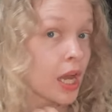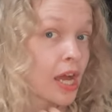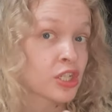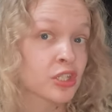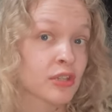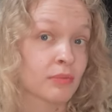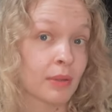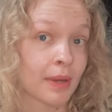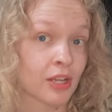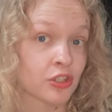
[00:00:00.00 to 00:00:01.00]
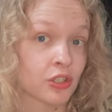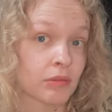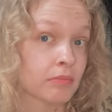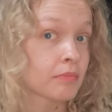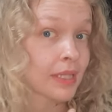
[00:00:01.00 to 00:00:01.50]
Adjectives of my passion,
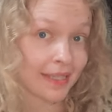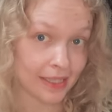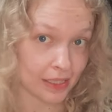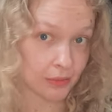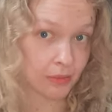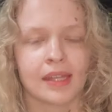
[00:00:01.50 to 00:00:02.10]
clearly.